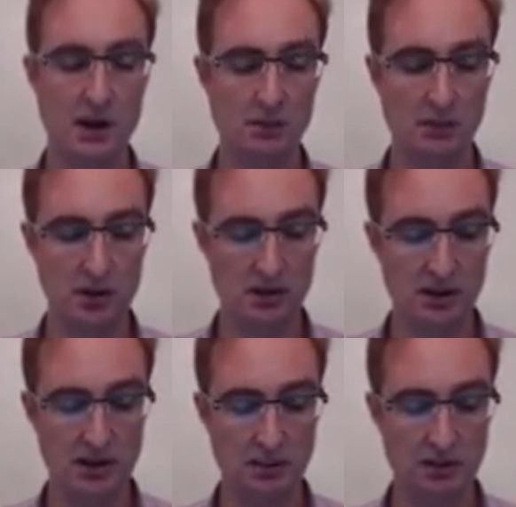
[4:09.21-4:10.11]
Mostly
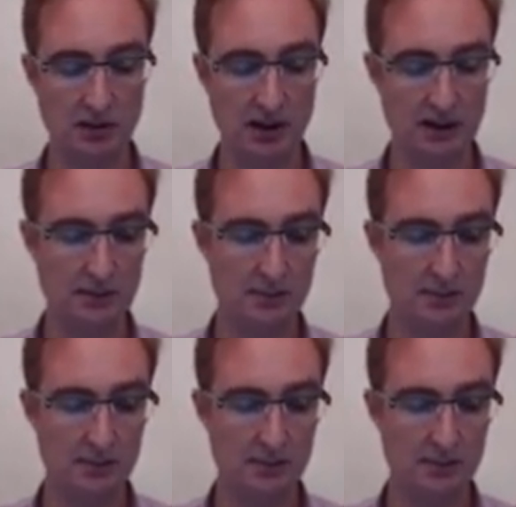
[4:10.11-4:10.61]
they'll be right.